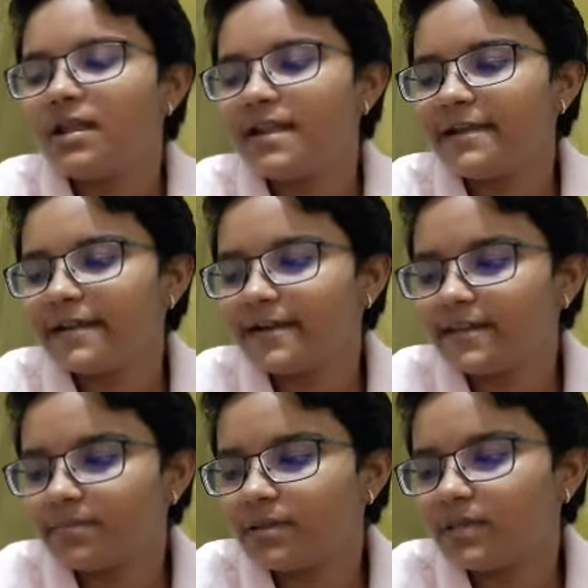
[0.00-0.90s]
Delta
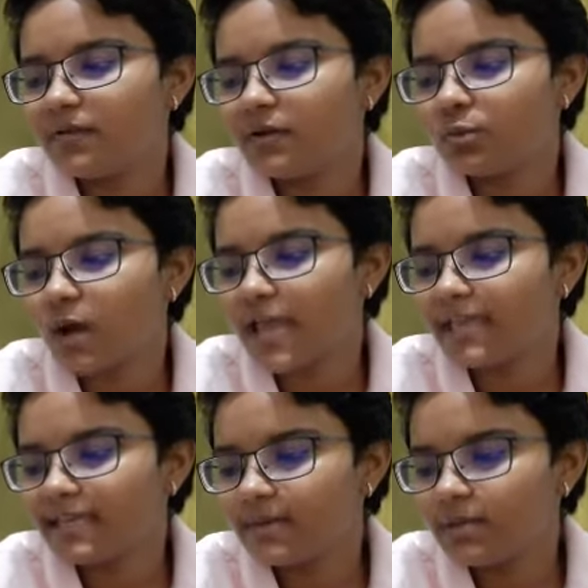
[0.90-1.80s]
TP equal to
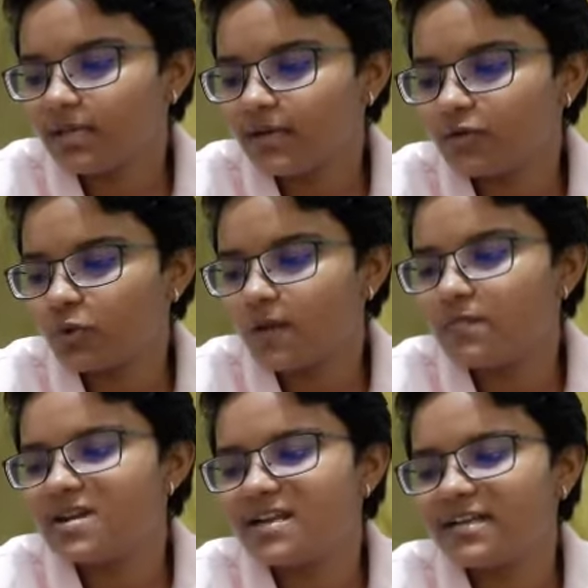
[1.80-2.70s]
IKB into
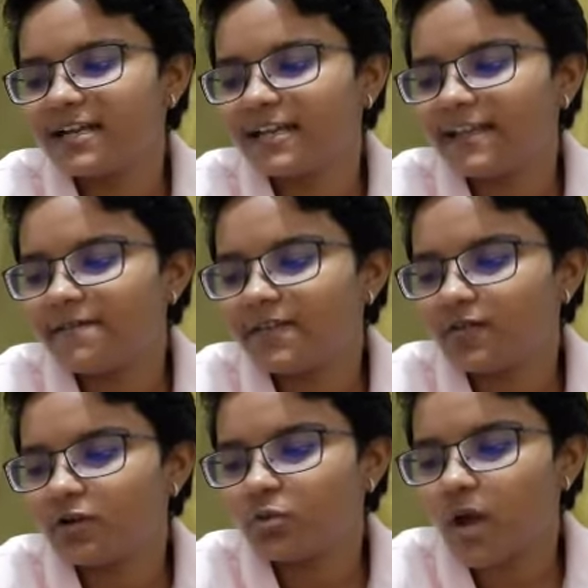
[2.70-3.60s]
M. Delta TF
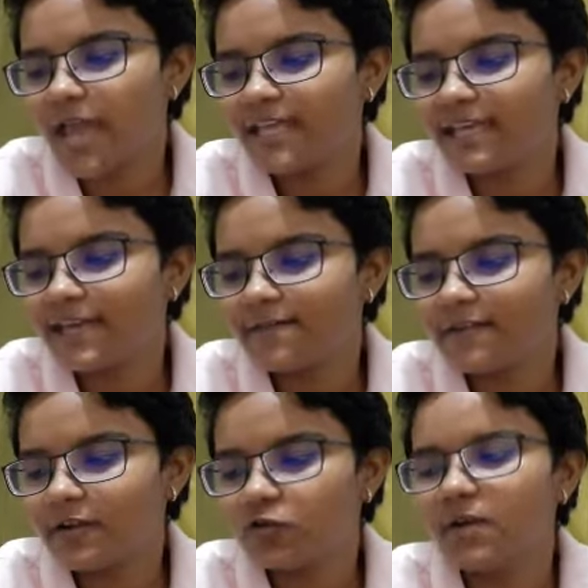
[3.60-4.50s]
equal to IKF
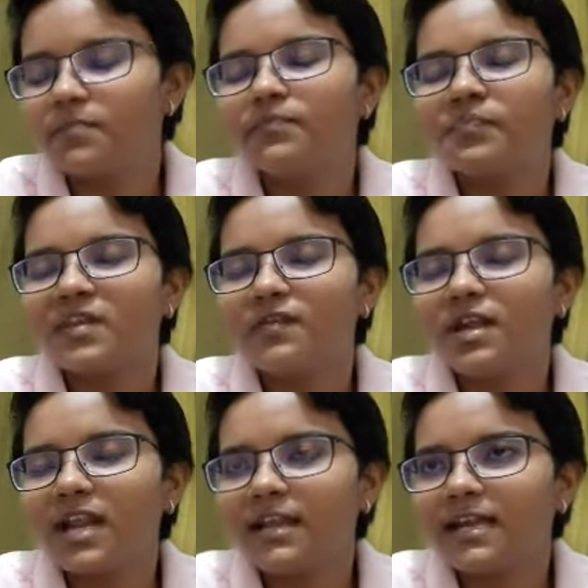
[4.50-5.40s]
into M, where
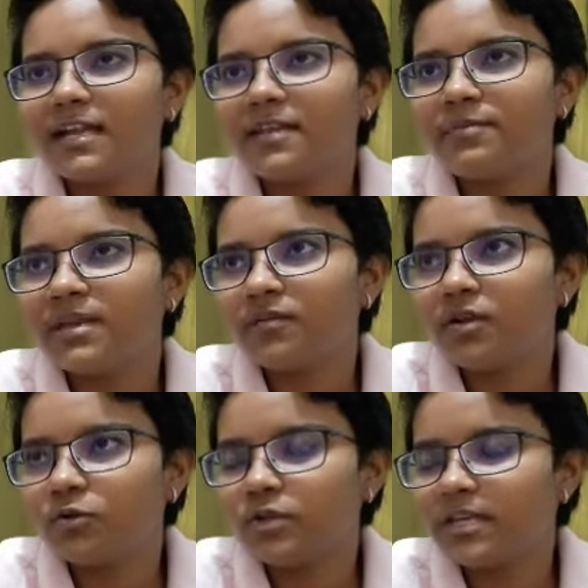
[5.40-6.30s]
delta TB
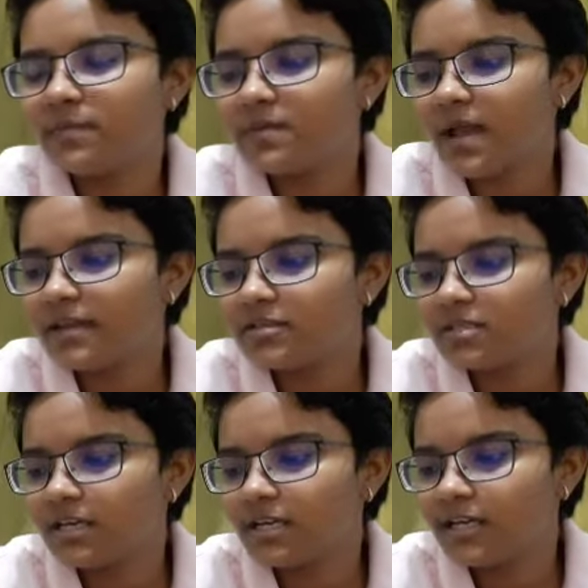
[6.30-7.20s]
equal to TB minus
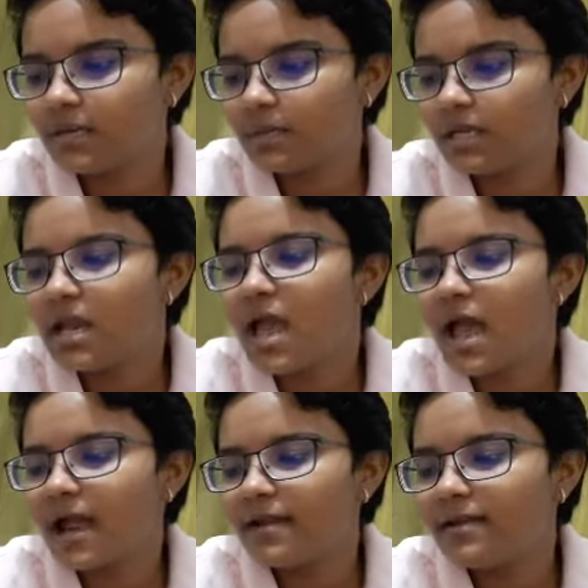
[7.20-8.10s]
T degree B
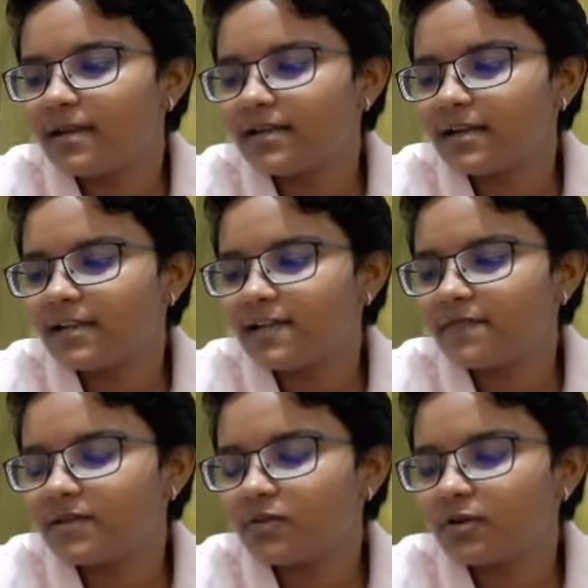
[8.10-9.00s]
and delta
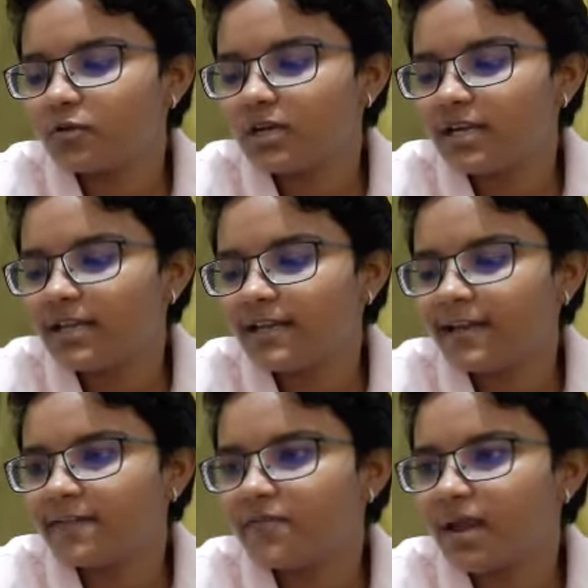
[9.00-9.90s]
TF equal to T
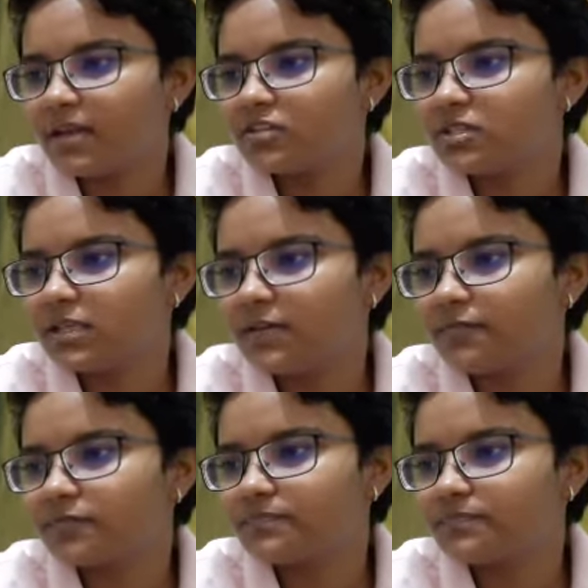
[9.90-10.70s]
degree F minus TF.